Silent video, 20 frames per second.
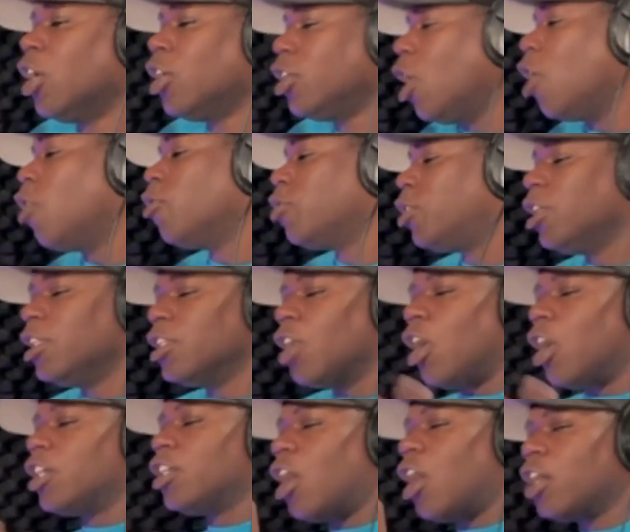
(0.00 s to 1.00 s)
No,
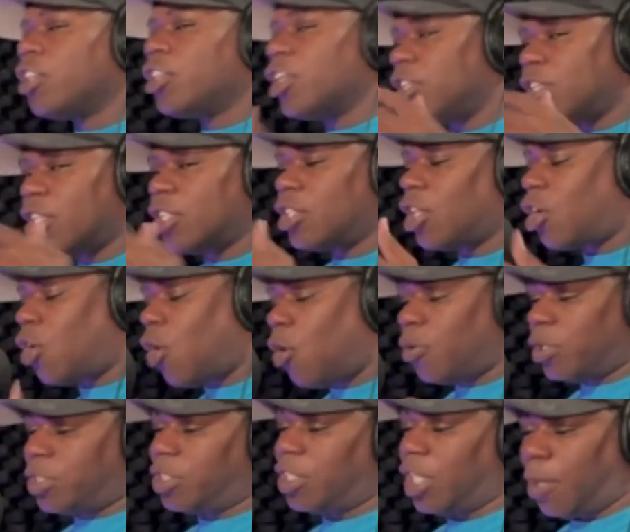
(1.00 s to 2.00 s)
the
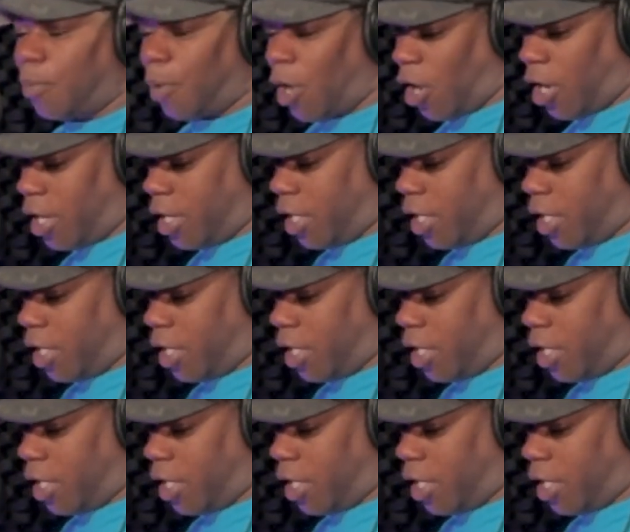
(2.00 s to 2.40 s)
coolest thing about R.